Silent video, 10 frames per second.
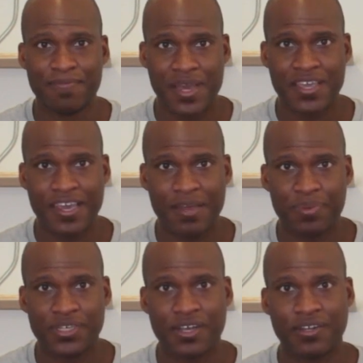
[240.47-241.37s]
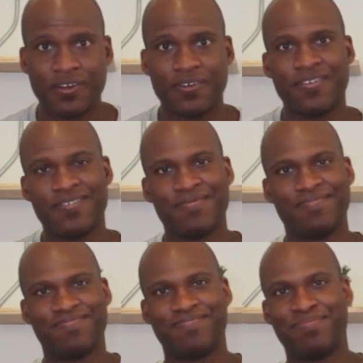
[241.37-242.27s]
Medellin in particular,
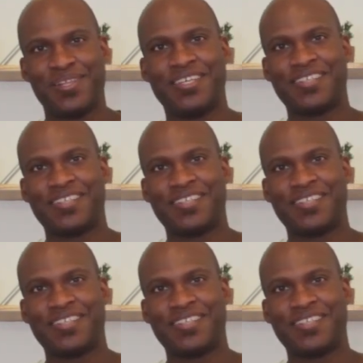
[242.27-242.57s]
please